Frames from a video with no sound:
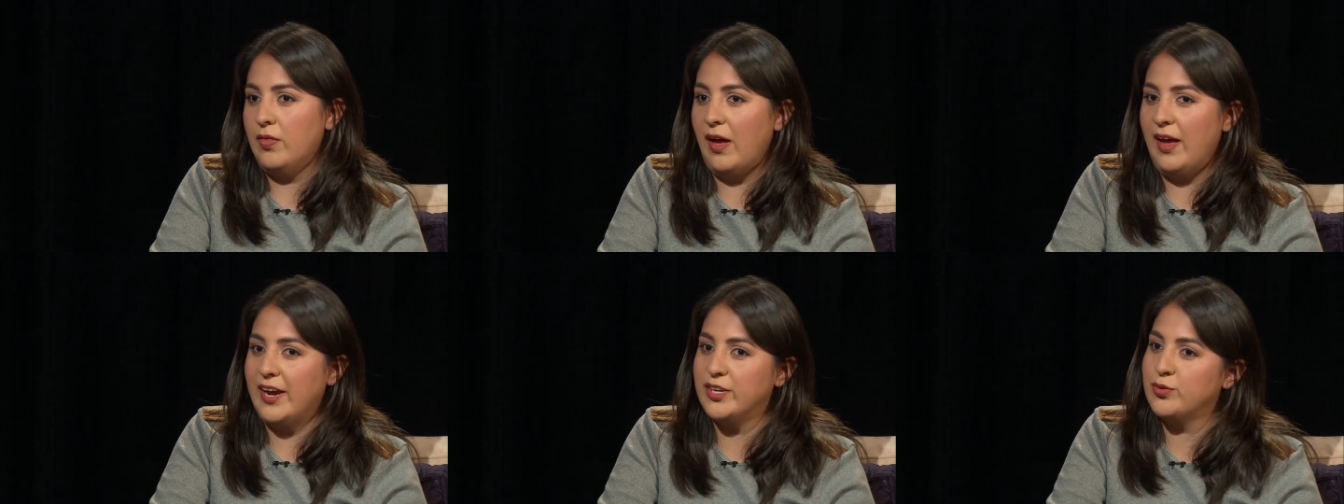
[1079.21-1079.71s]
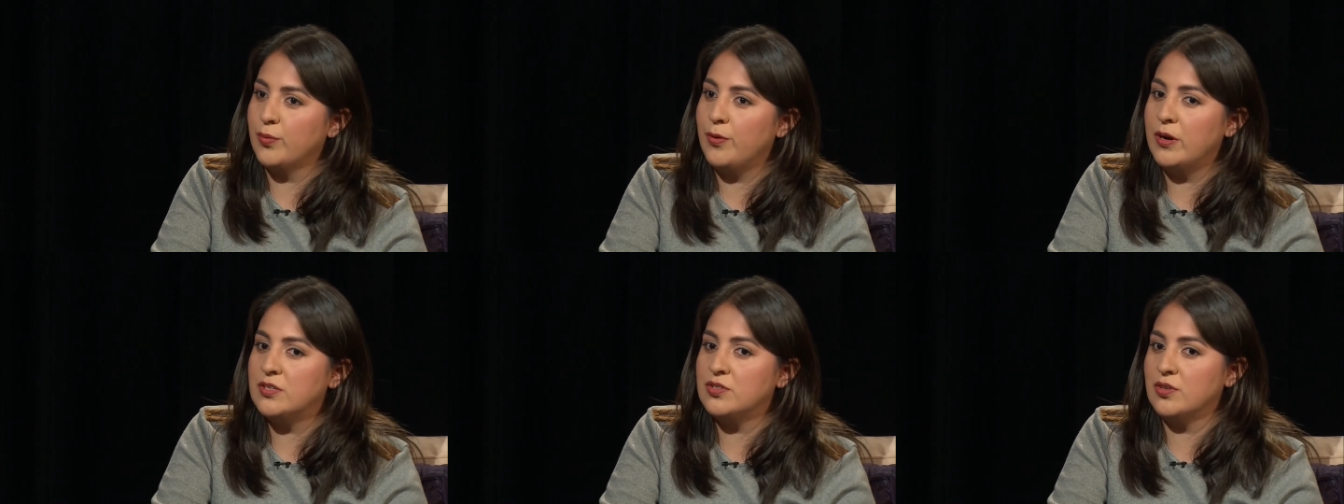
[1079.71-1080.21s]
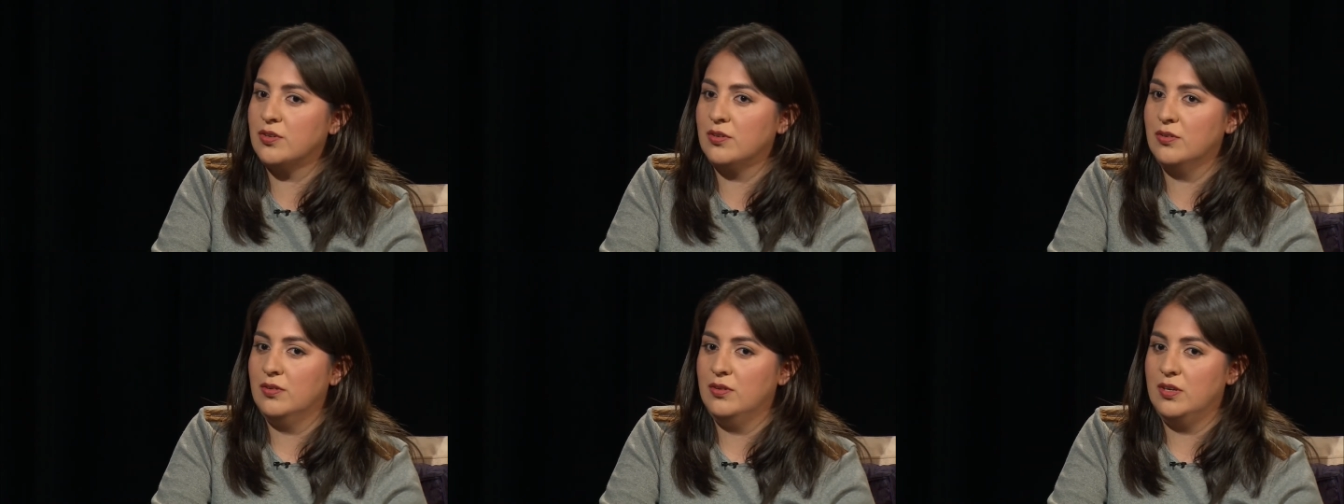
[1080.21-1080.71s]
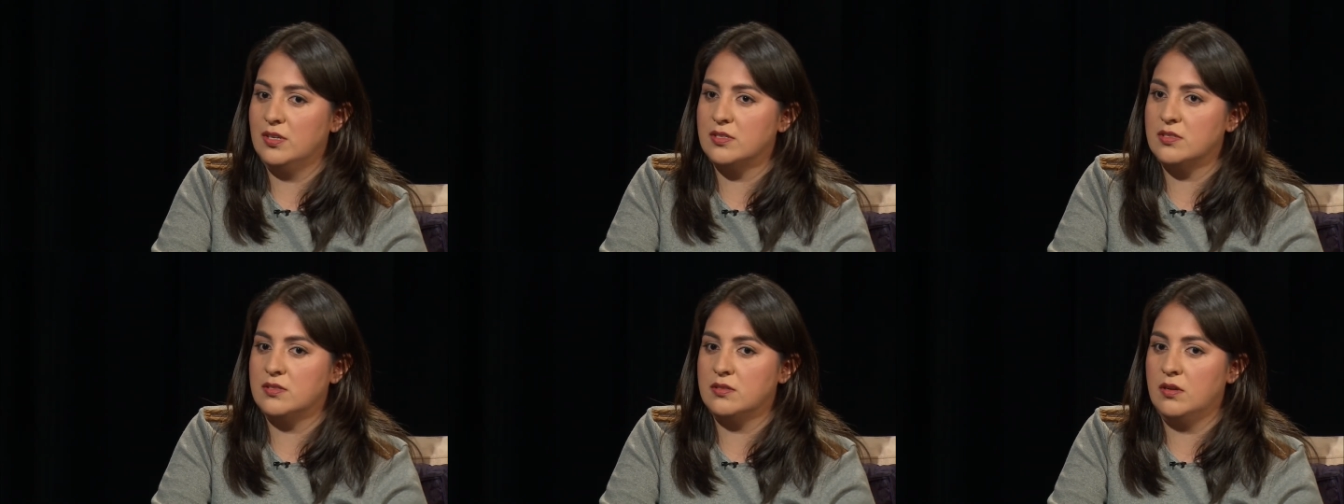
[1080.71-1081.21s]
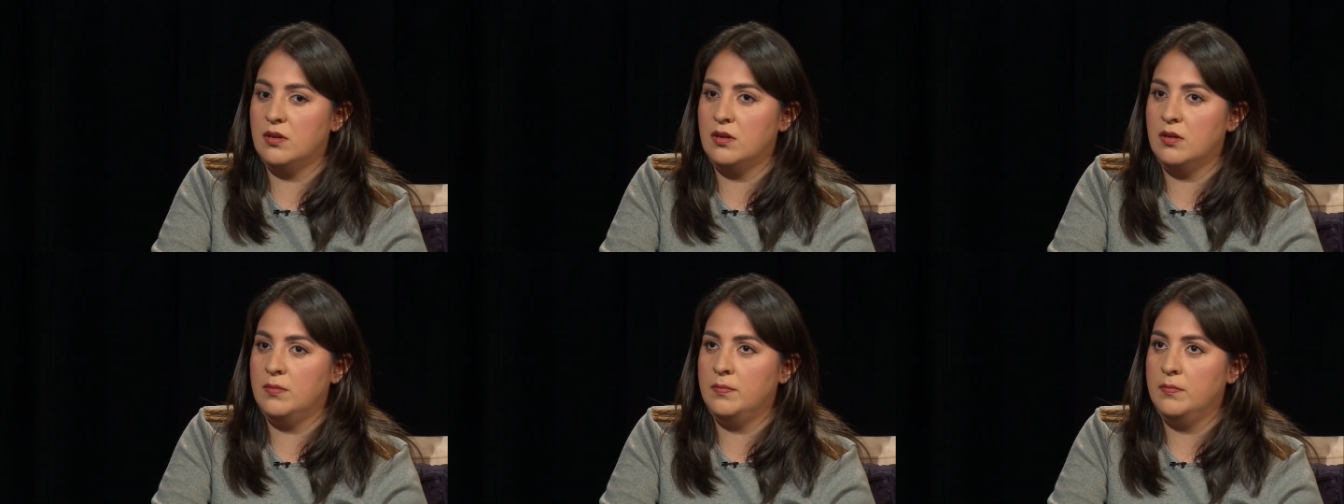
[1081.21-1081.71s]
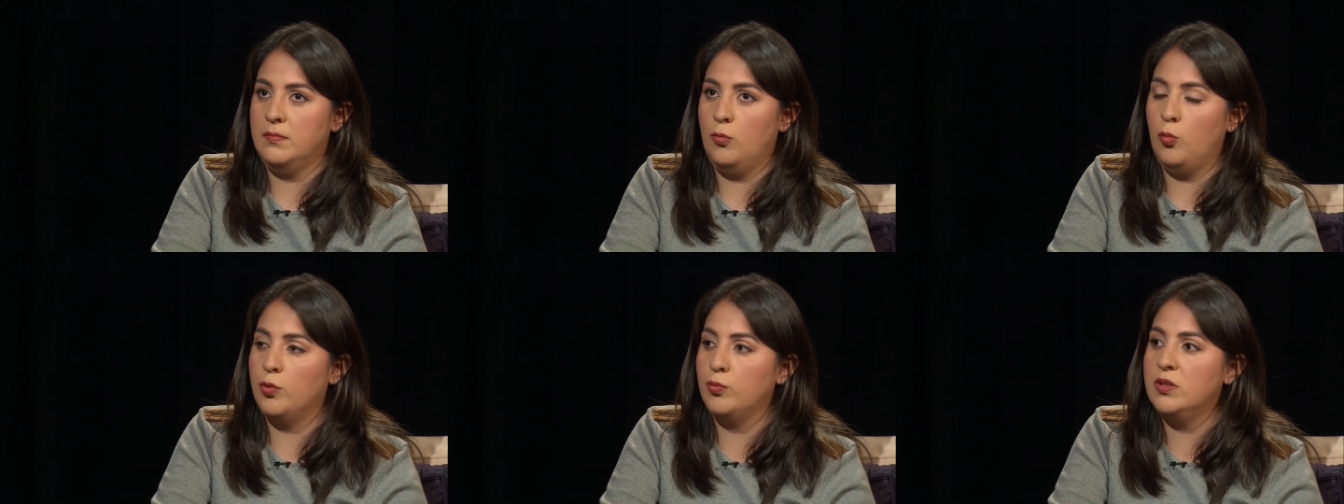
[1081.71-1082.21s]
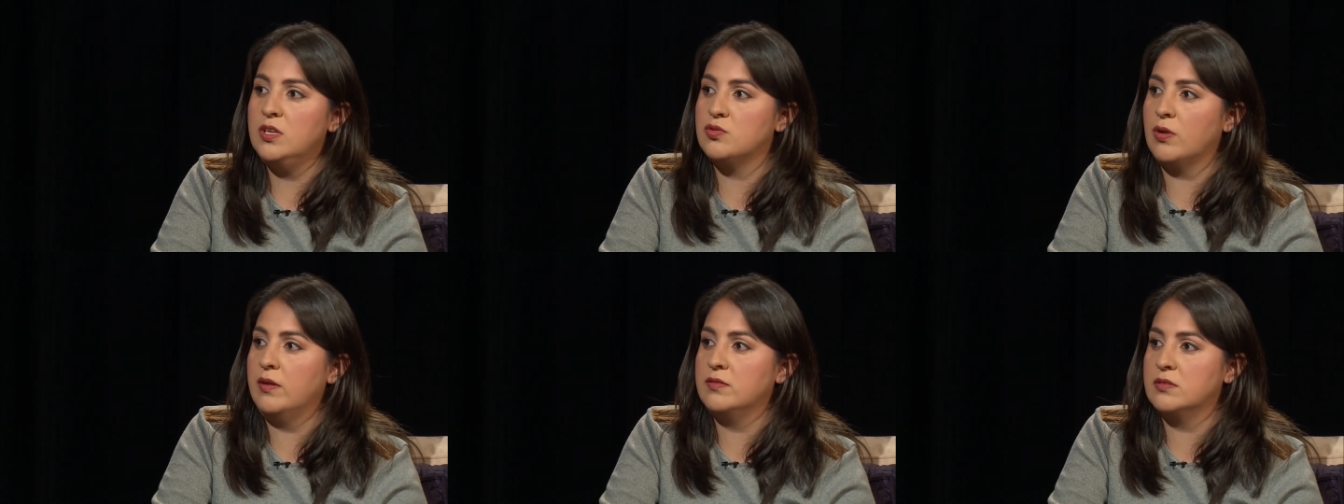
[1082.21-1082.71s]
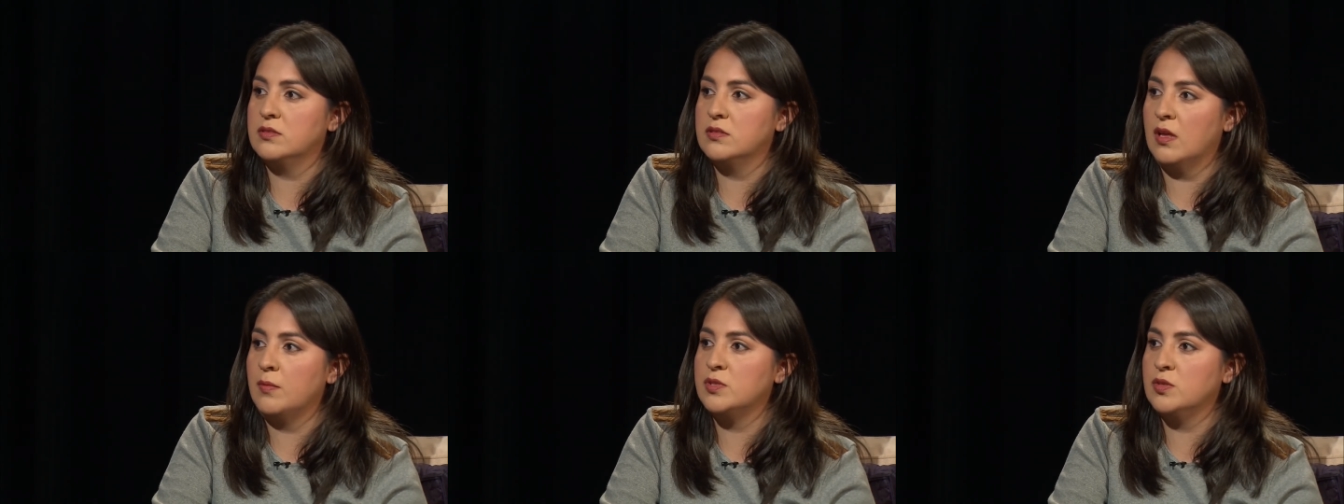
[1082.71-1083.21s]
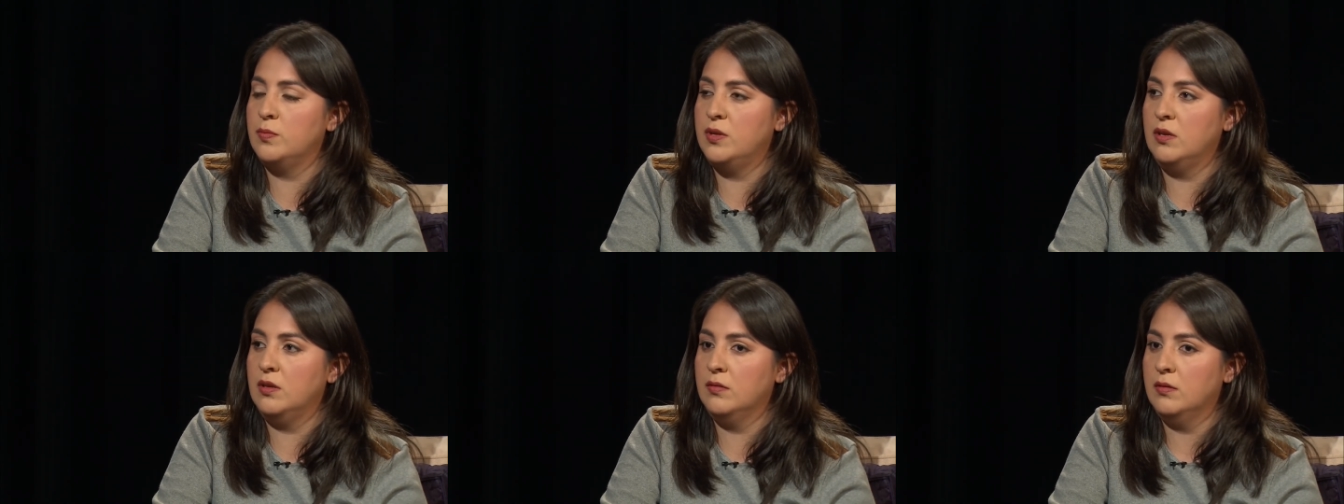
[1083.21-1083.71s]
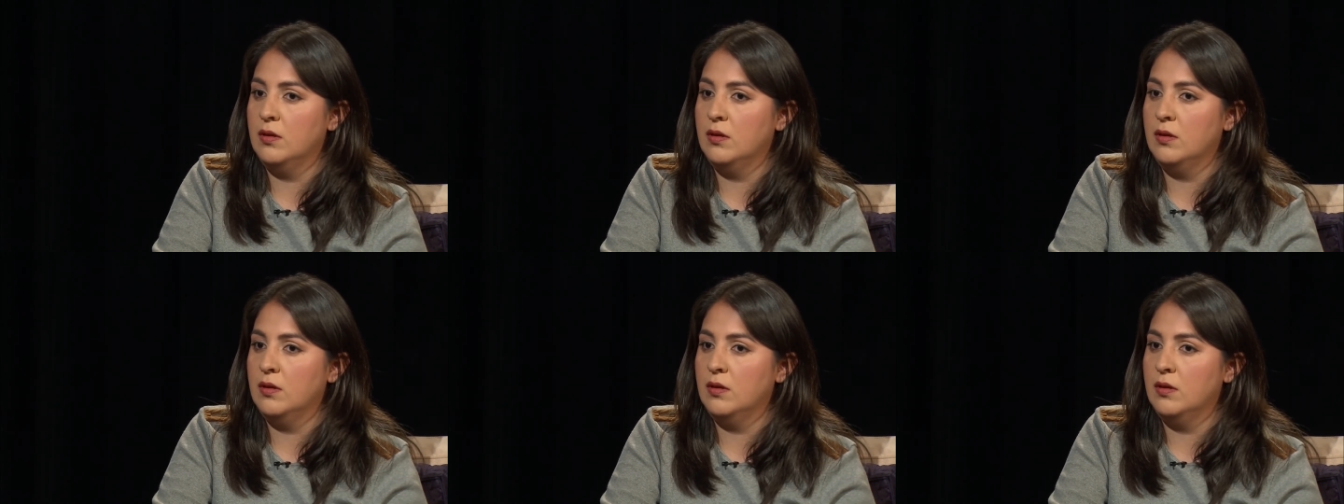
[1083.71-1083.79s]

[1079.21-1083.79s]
that extra pressure is um, what really drives them to be